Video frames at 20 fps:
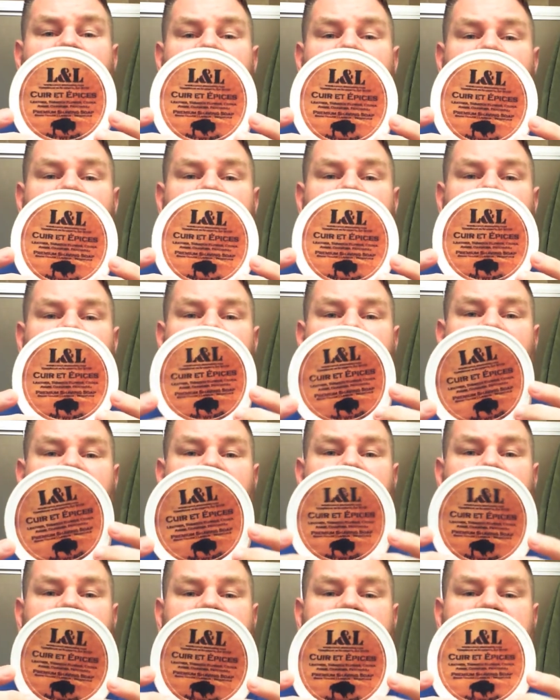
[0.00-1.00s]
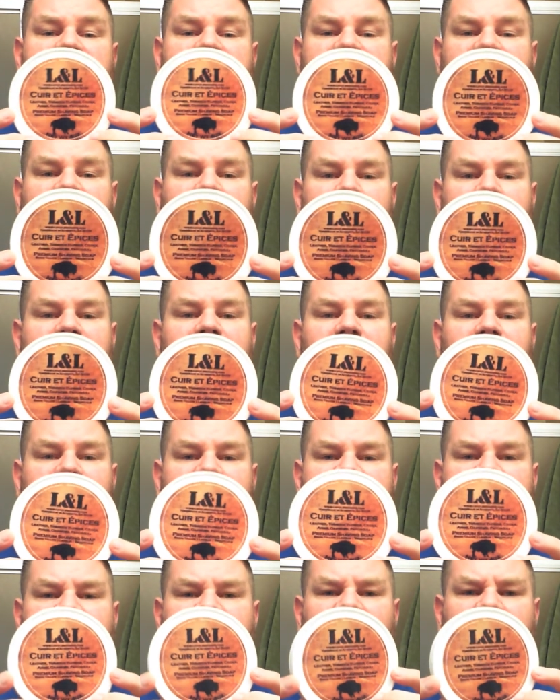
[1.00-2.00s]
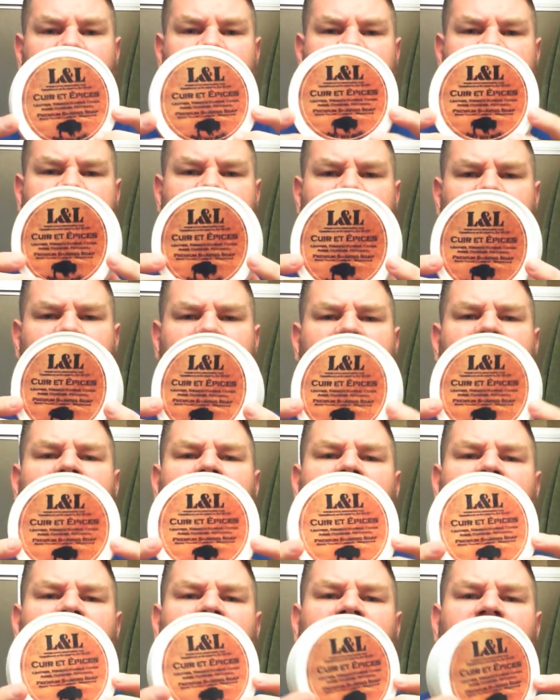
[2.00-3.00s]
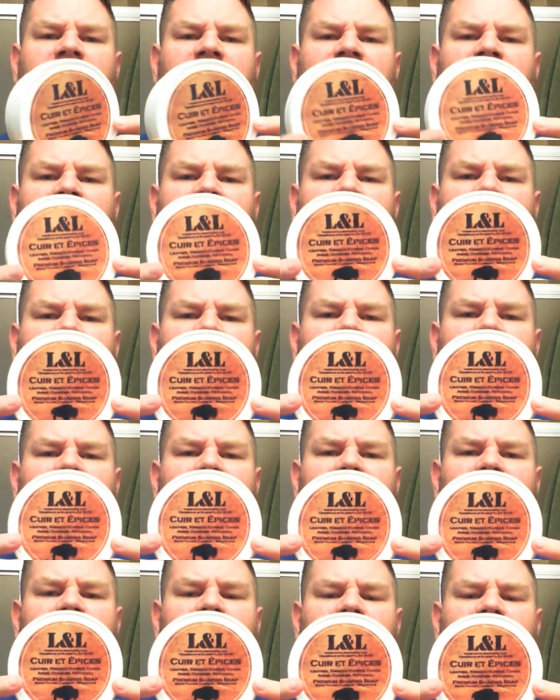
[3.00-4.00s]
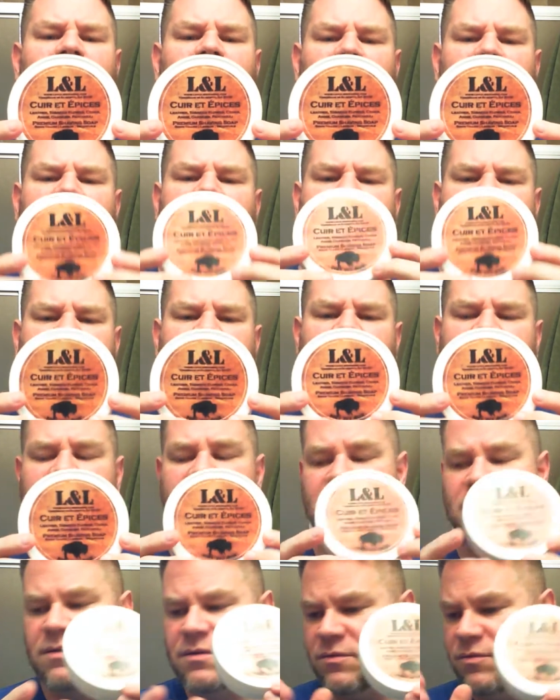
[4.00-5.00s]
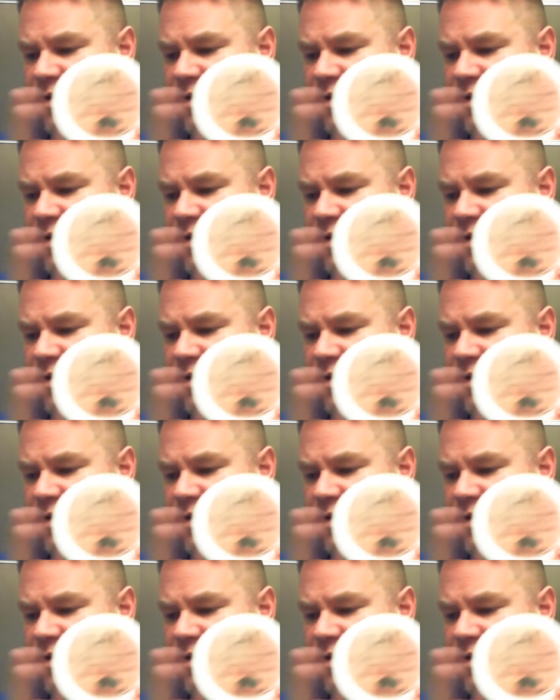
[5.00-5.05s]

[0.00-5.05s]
and check them out, see if I can meet the owner. Really digging